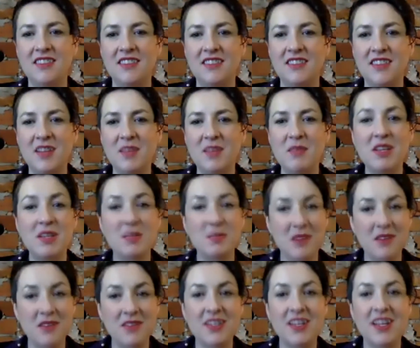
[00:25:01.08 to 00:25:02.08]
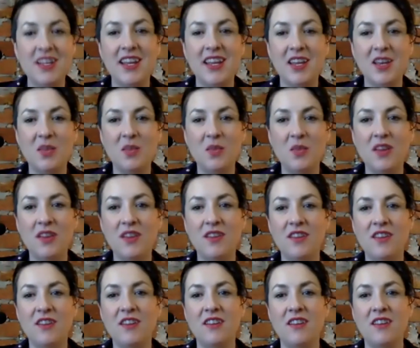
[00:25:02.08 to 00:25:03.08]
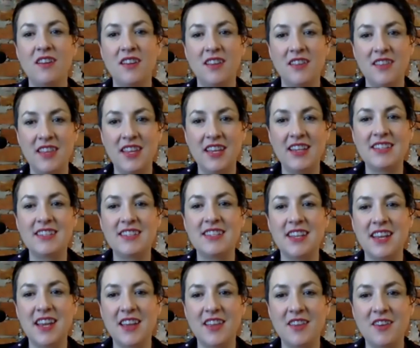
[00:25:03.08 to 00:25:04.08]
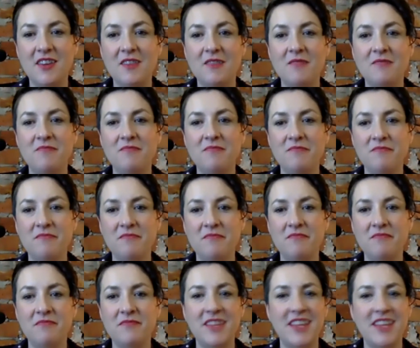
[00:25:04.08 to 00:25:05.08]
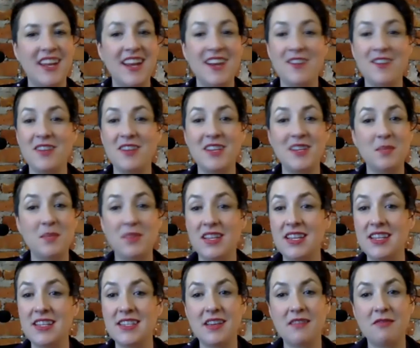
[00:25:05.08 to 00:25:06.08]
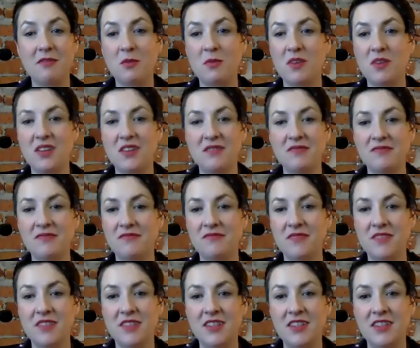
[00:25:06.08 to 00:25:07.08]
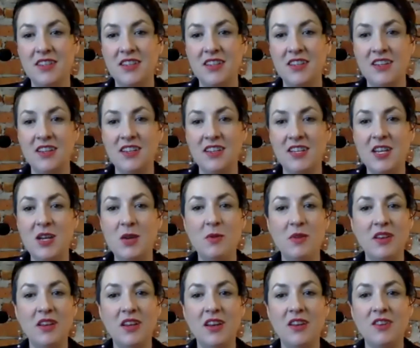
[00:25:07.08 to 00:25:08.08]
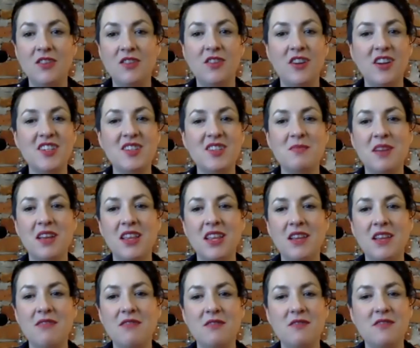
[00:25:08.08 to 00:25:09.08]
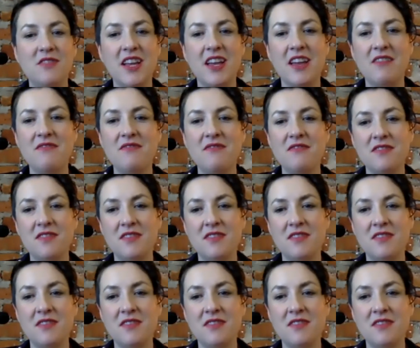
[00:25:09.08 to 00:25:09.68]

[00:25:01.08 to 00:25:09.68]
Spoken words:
that my spouse and I can weather things together, that I don't need to please everyone, No one can crush my love of life.